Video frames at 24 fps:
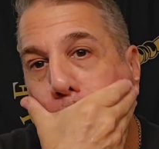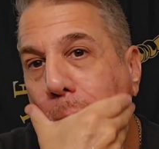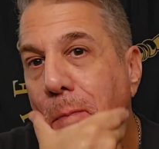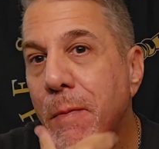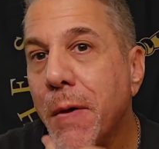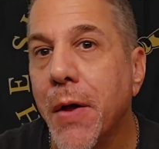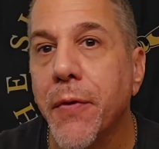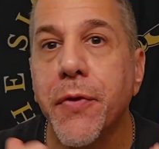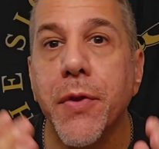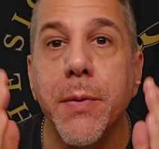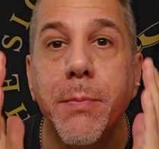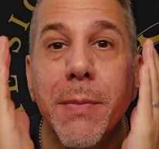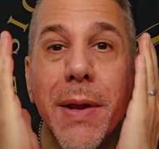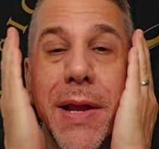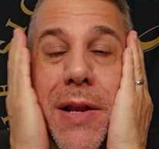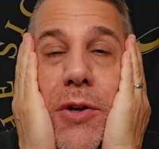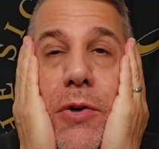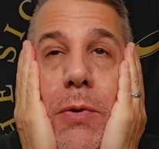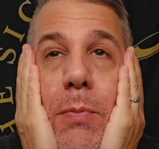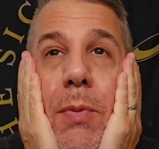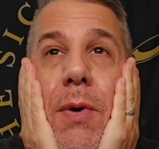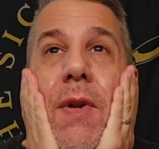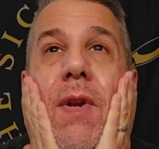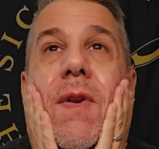Nothing
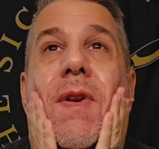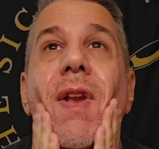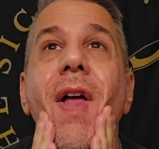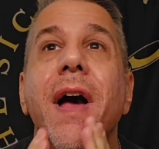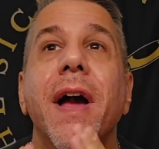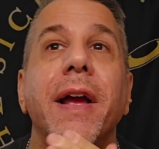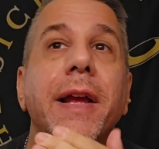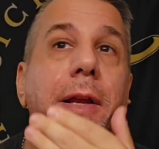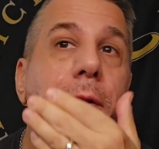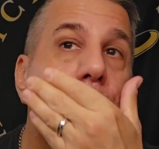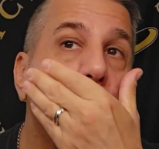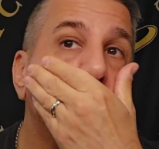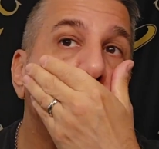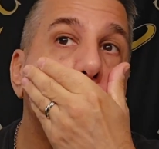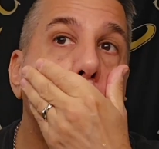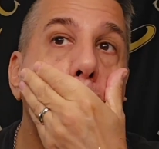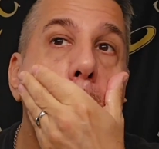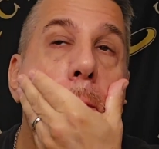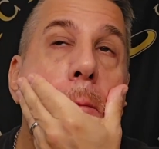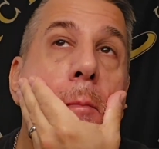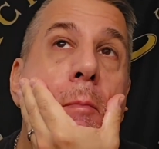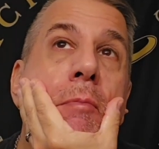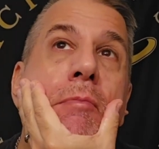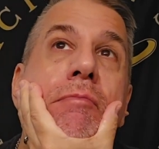major, but nice.
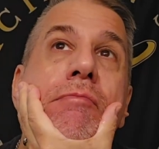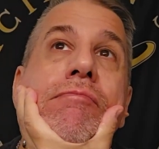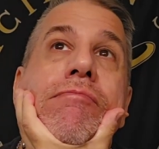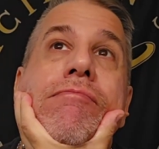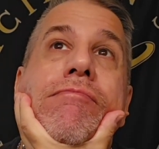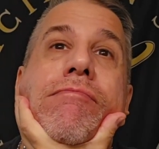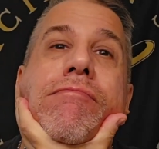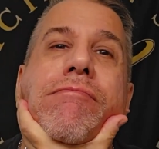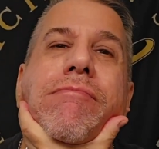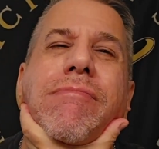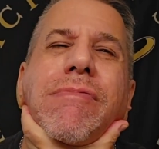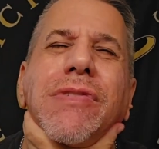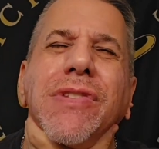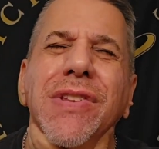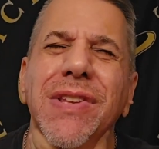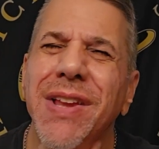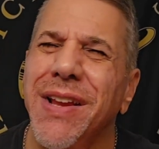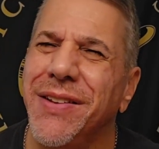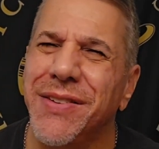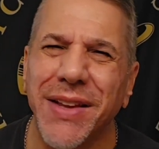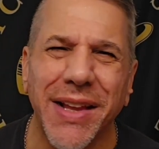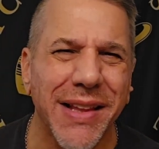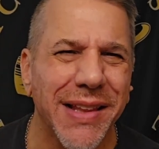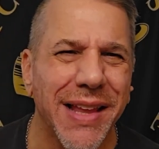
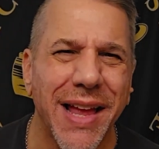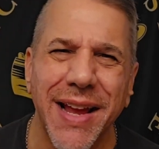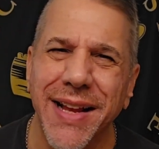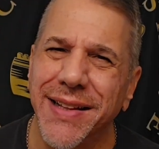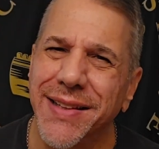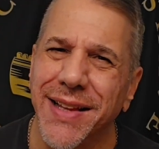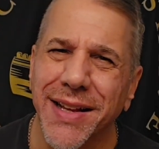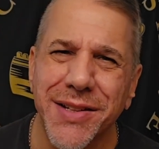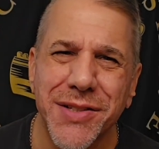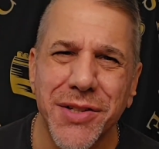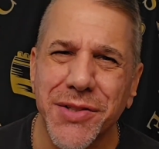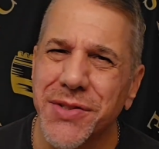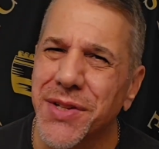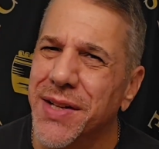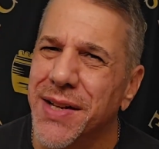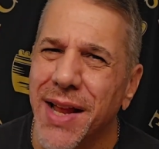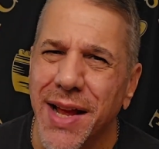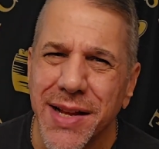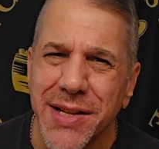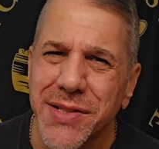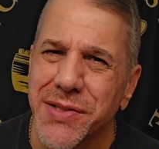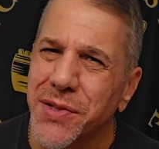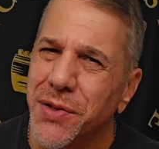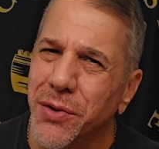Things I like that. Just a
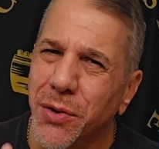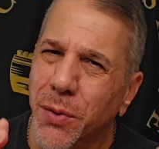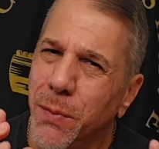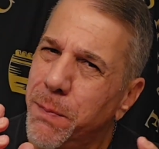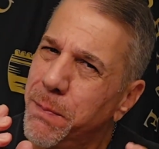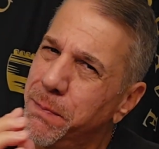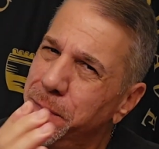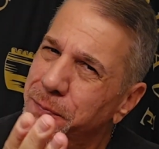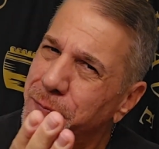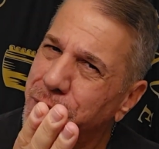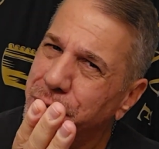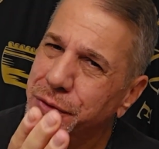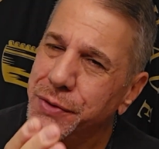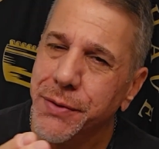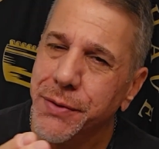nice little.